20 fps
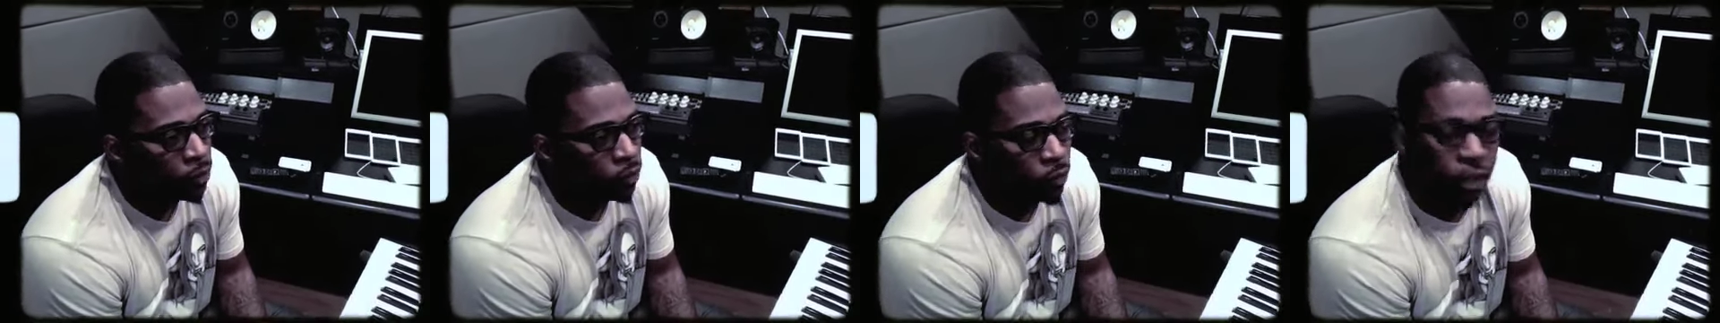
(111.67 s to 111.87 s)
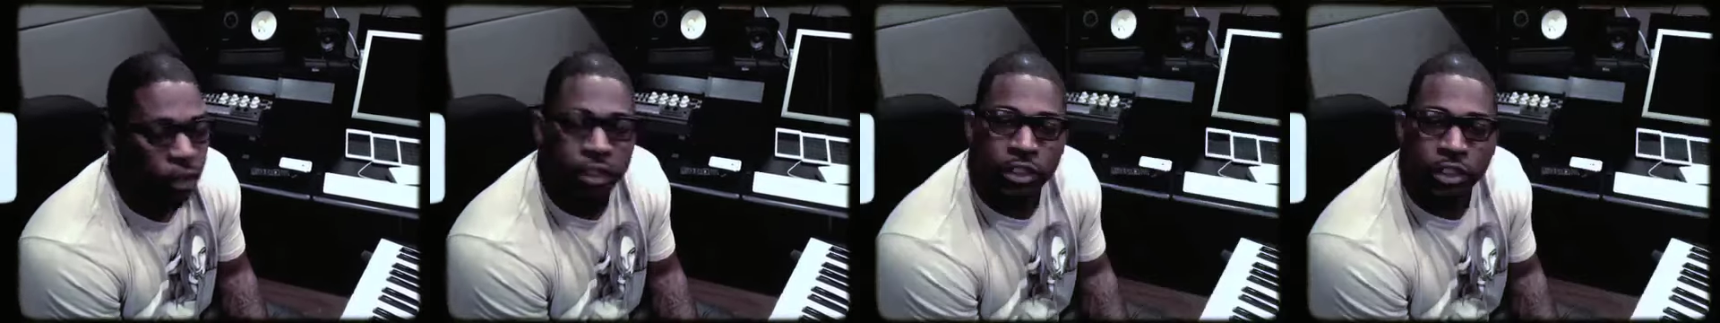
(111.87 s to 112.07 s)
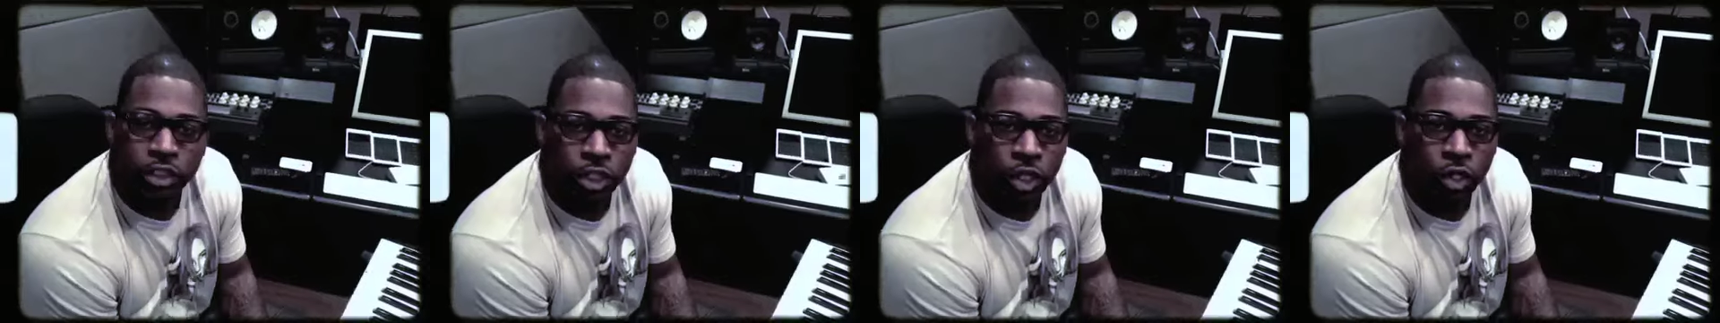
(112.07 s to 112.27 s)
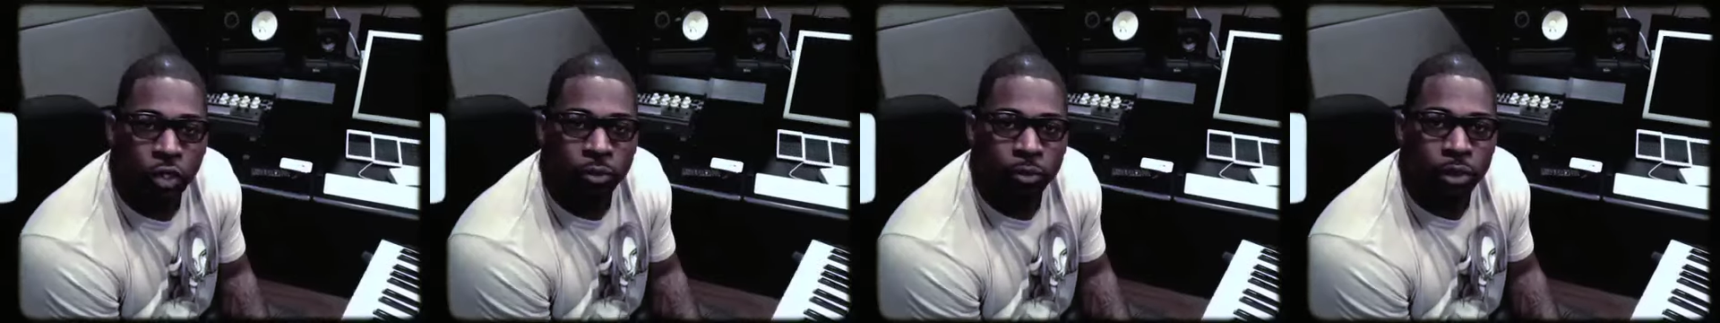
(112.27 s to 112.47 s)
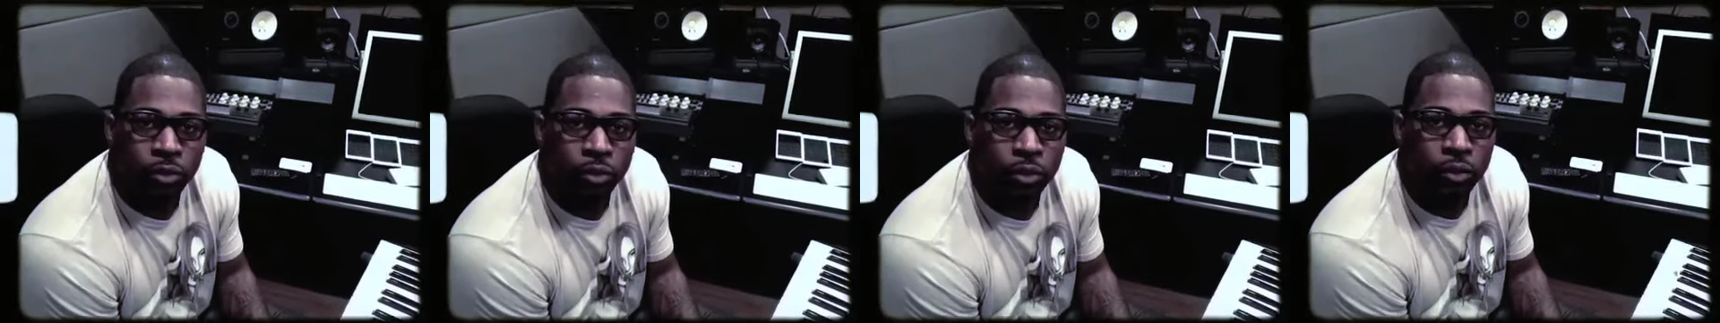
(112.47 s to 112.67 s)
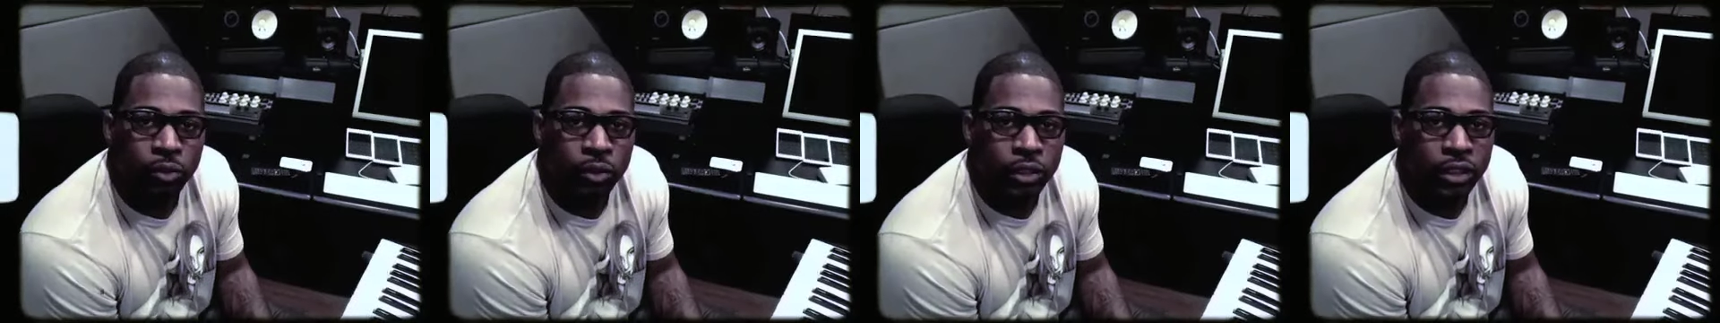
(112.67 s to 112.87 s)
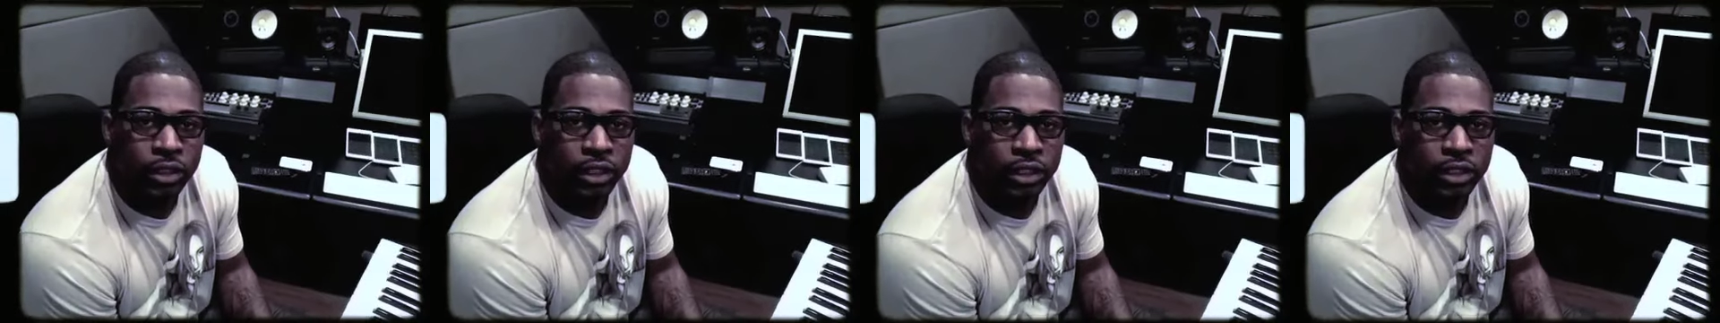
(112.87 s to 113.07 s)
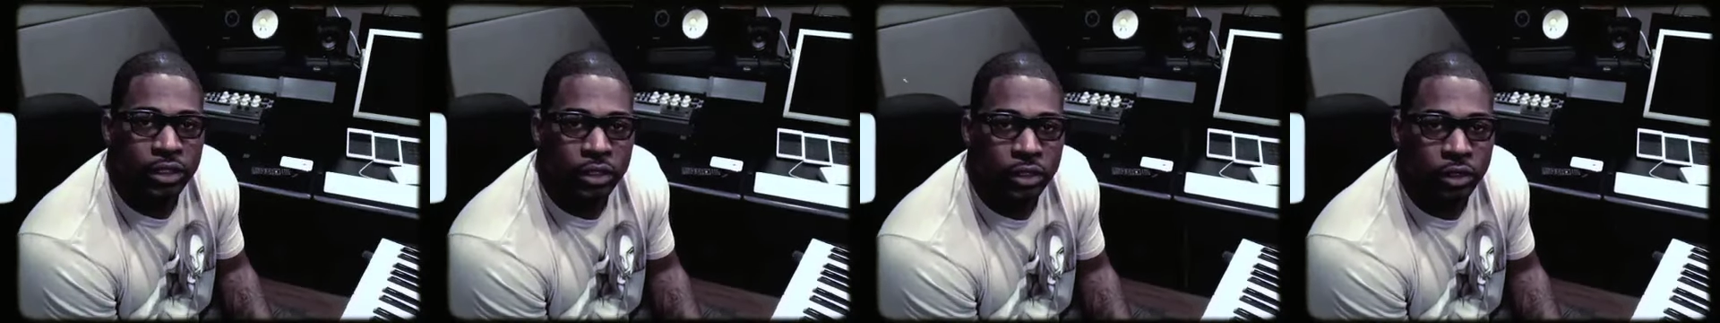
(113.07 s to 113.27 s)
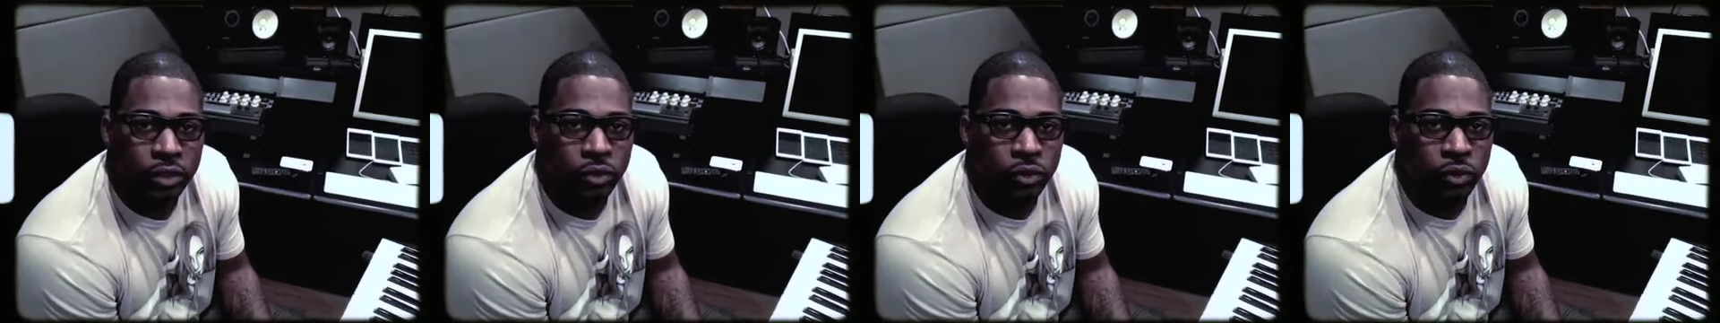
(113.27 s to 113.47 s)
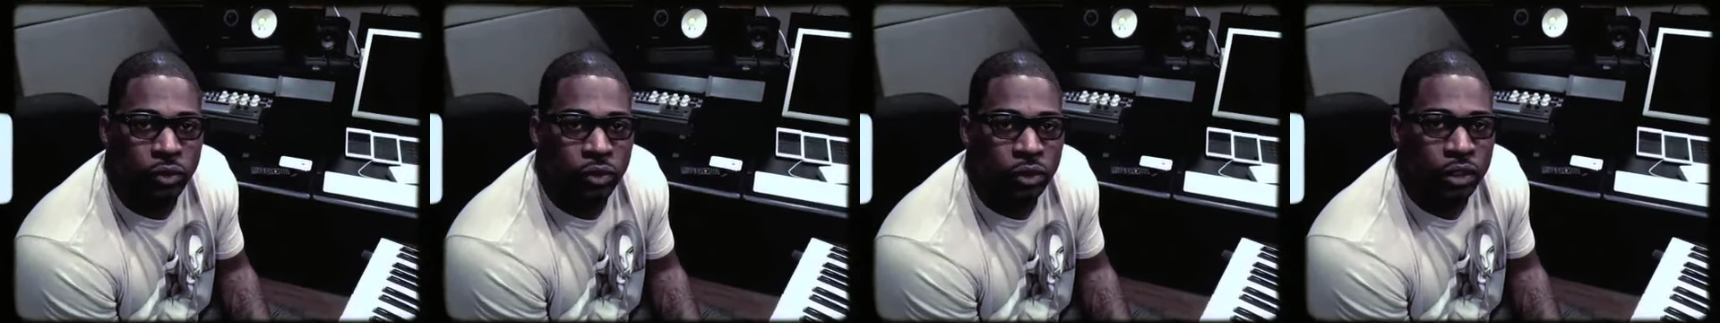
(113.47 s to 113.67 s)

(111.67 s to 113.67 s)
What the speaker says: really showed me what we need to do.